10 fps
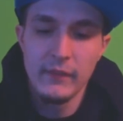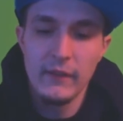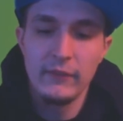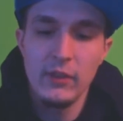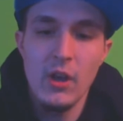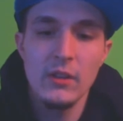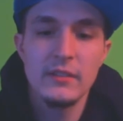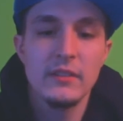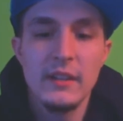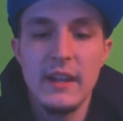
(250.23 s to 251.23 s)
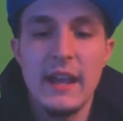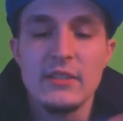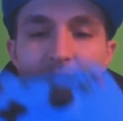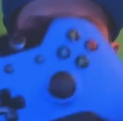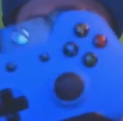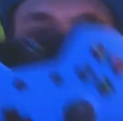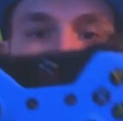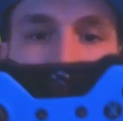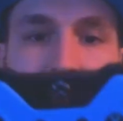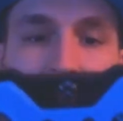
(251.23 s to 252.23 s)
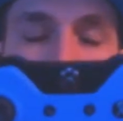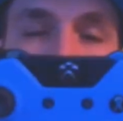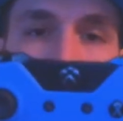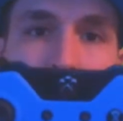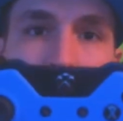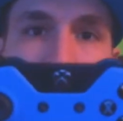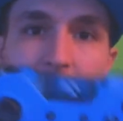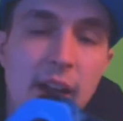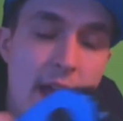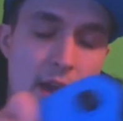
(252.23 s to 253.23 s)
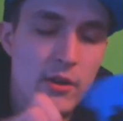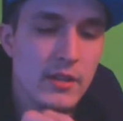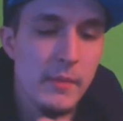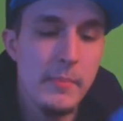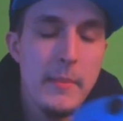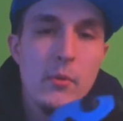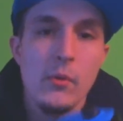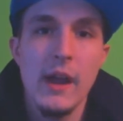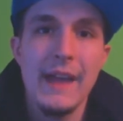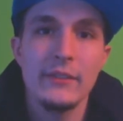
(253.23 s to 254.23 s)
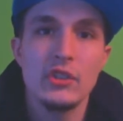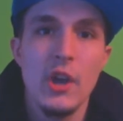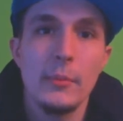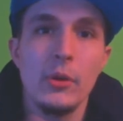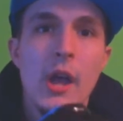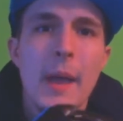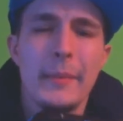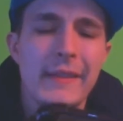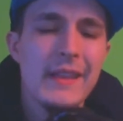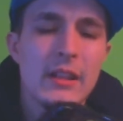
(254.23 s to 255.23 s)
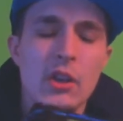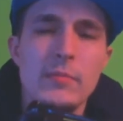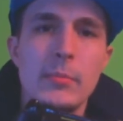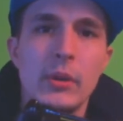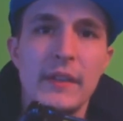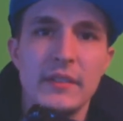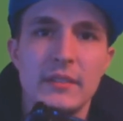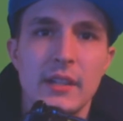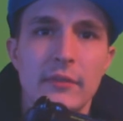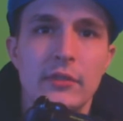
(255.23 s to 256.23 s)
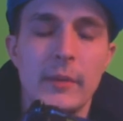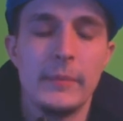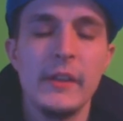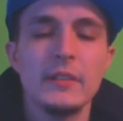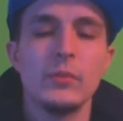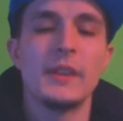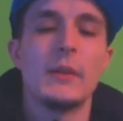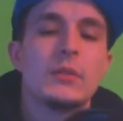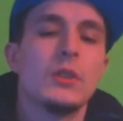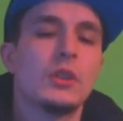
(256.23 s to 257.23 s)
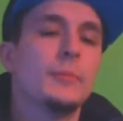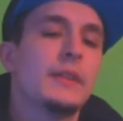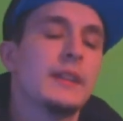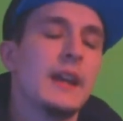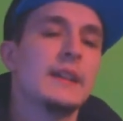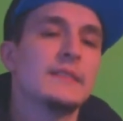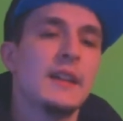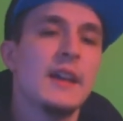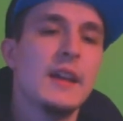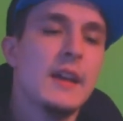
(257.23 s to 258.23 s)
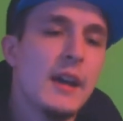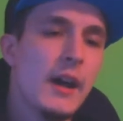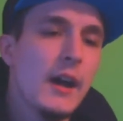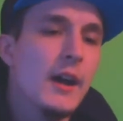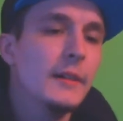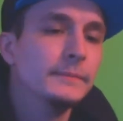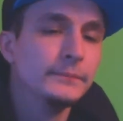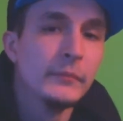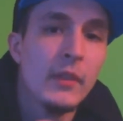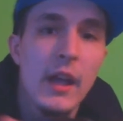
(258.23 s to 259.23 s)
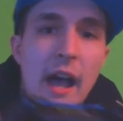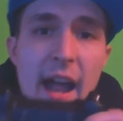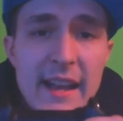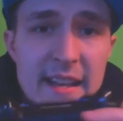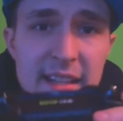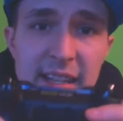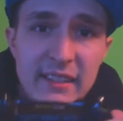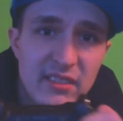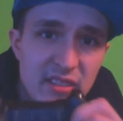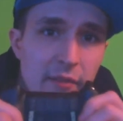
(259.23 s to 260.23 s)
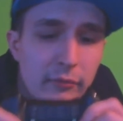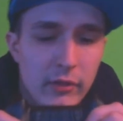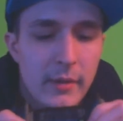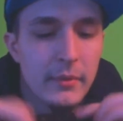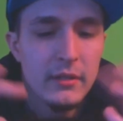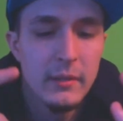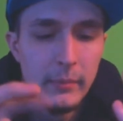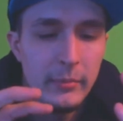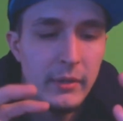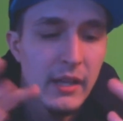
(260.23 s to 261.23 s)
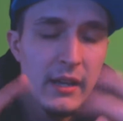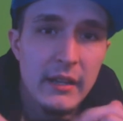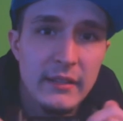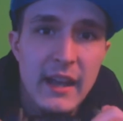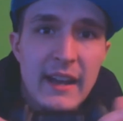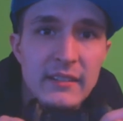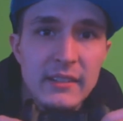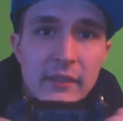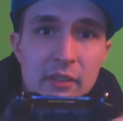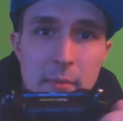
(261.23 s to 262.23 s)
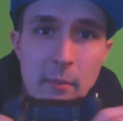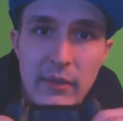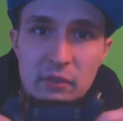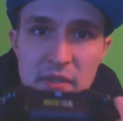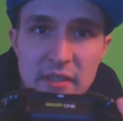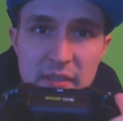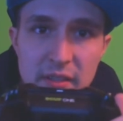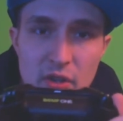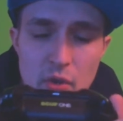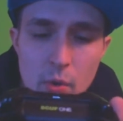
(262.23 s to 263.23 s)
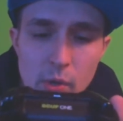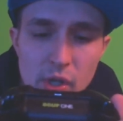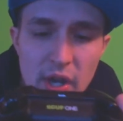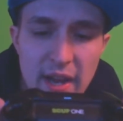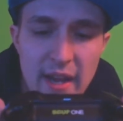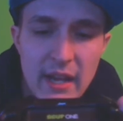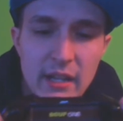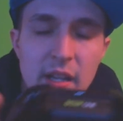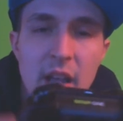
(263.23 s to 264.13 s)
flawlessly, as you see, goes right on there. I heard some people were having trouble, but I think those people got the Scuf grip. Now that's one thing I want to talk to you about, the guys. I didn't get the Scuf grip simply because I had a Scuf grip on my 360 controller, and